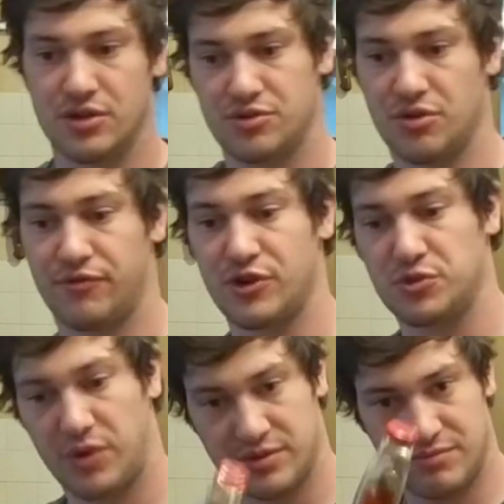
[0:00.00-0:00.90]
So the
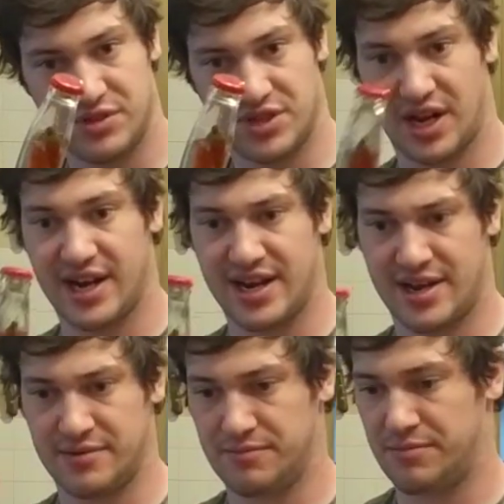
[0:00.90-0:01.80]
first one is a
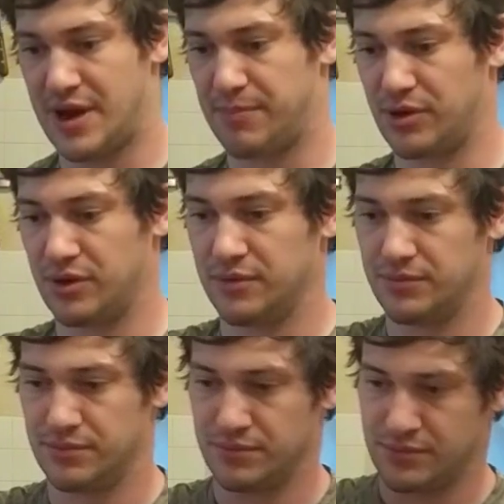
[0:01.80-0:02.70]
cayenne pepper.
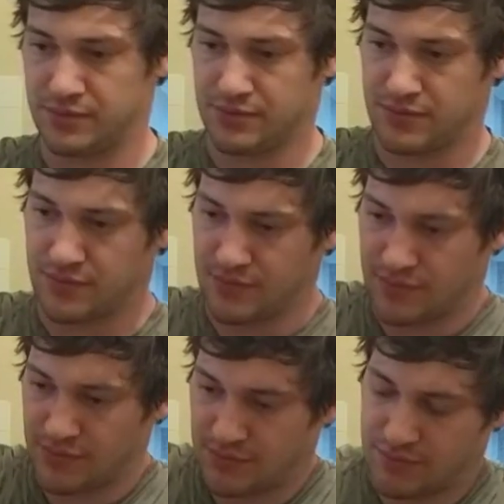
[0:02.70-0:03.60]

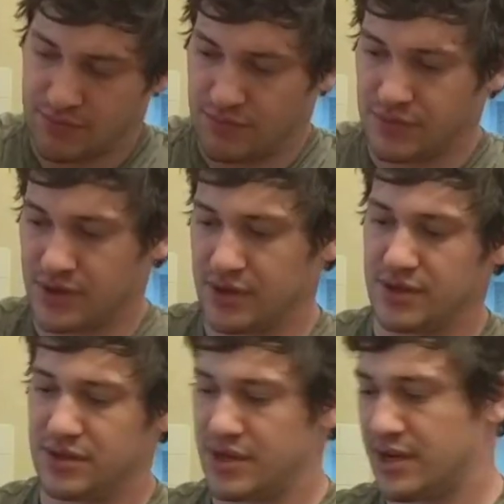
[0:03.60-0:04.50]

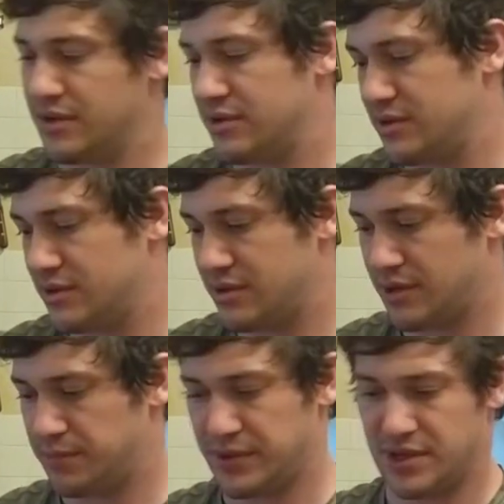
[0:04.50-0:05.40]
Get that
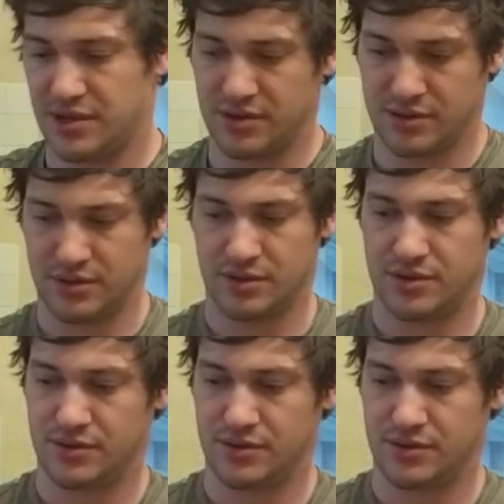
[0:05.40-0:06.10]
up here.